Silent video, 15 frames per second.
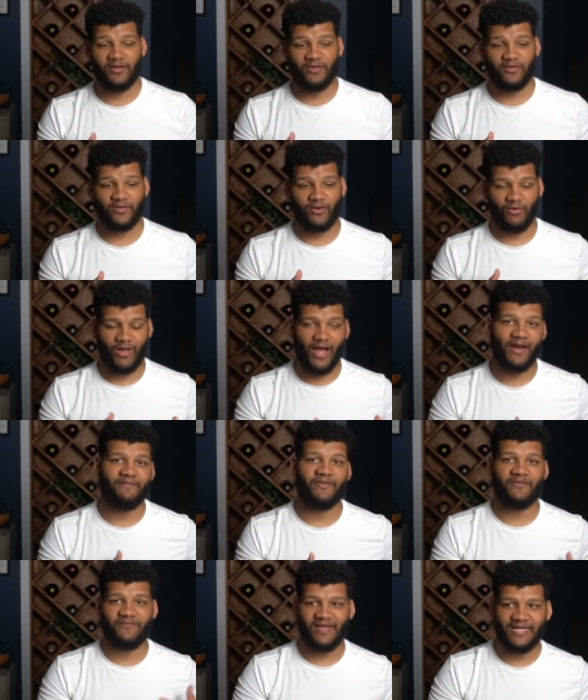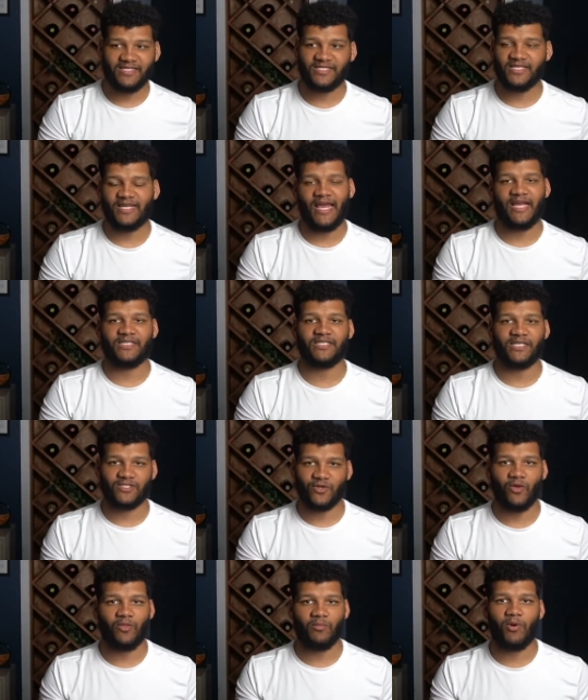you know, kind of invested as they
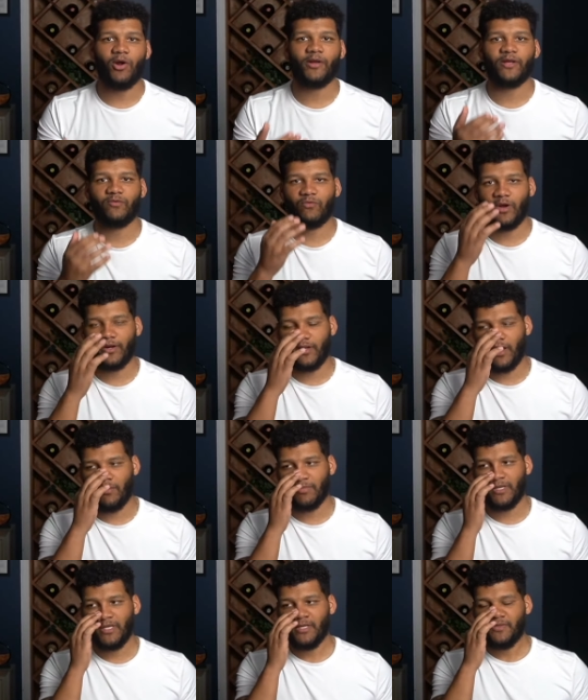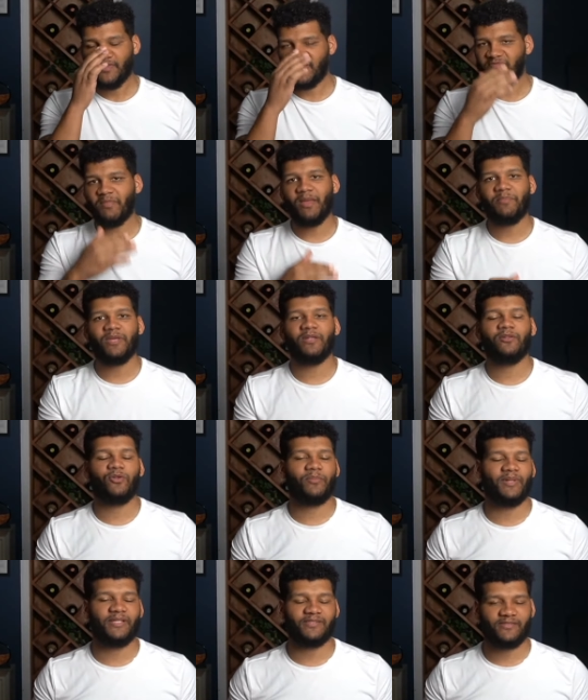saw the market run up, this may be a little
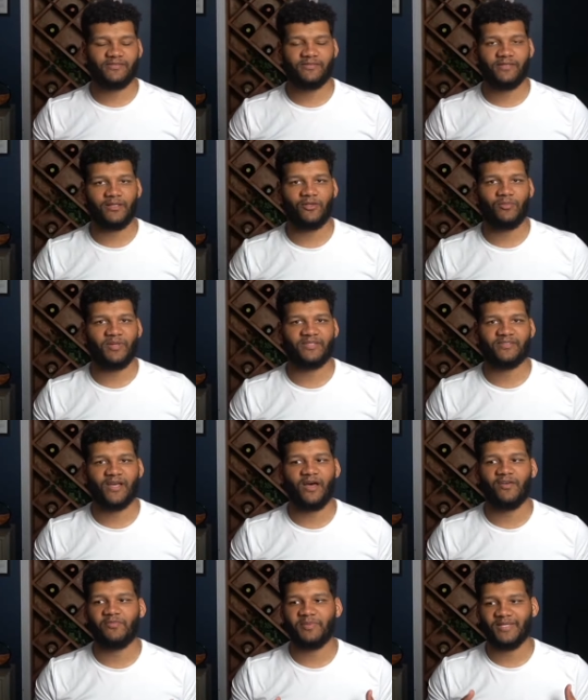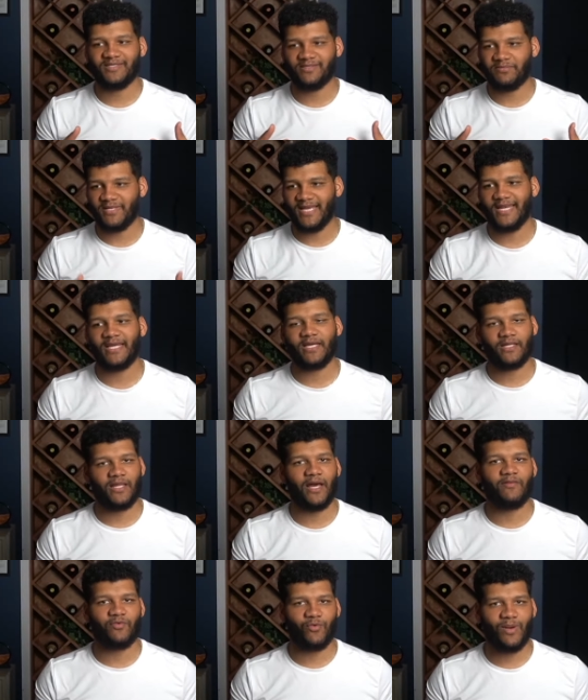bit of a little bit tough, because I'm getting a
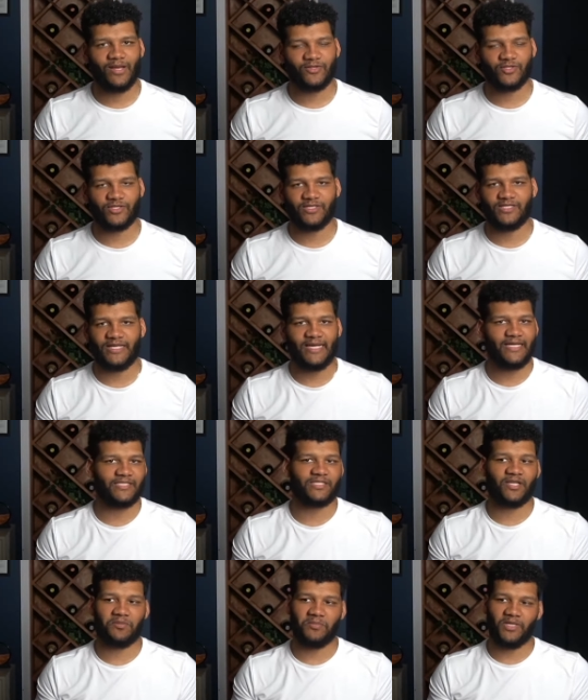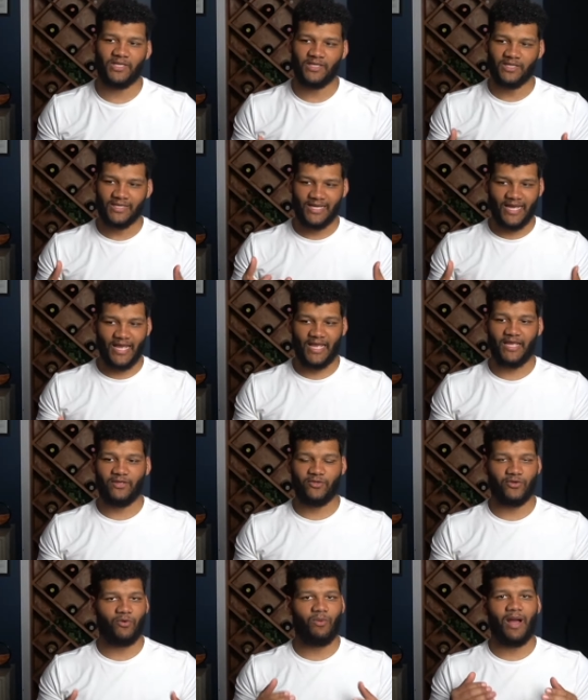lot of questions asking me, hey,
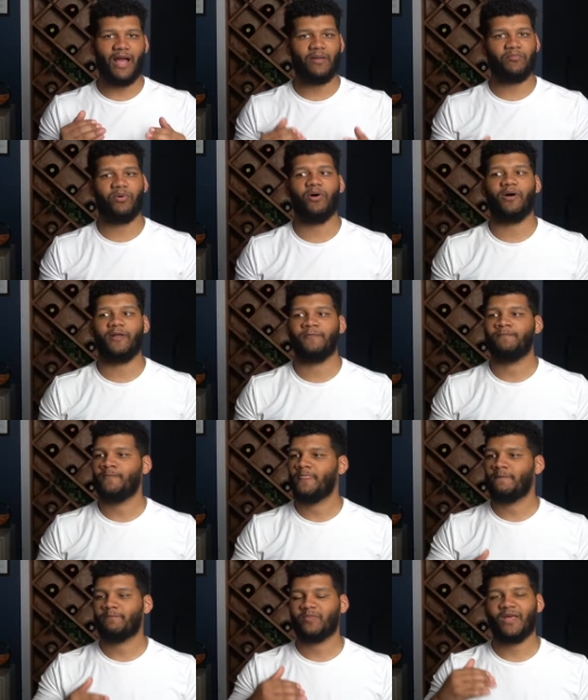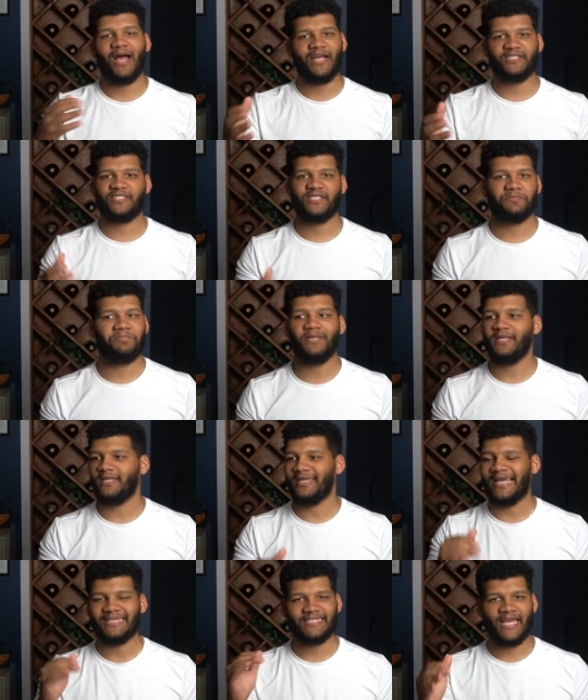you know, I bought I C
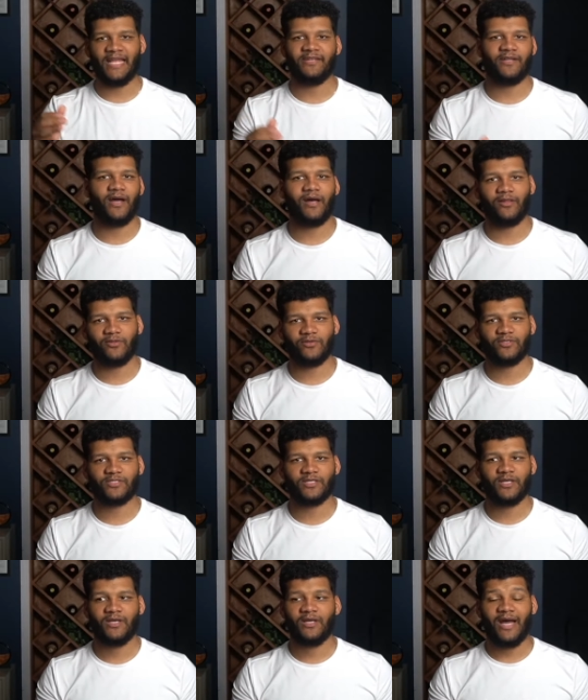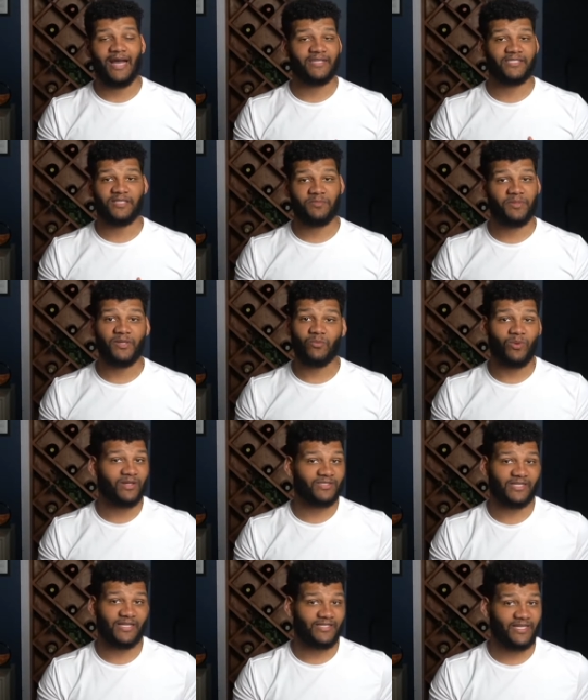P at ten dollars. I C P
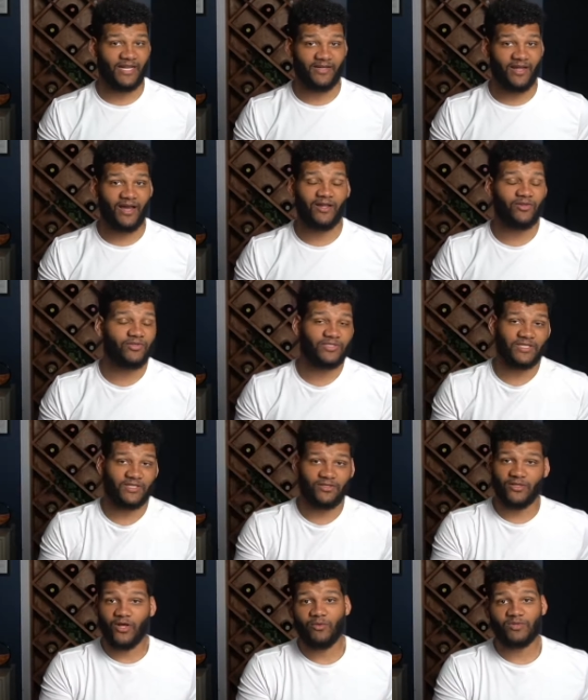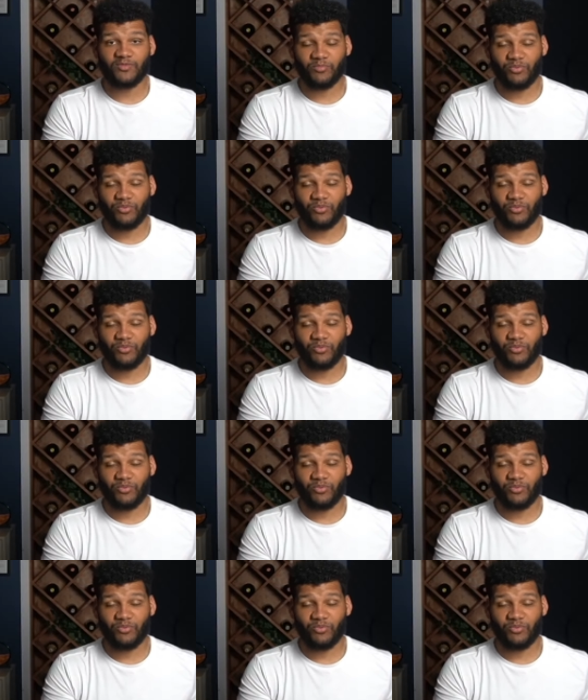wasn't at ten dollars at the lowest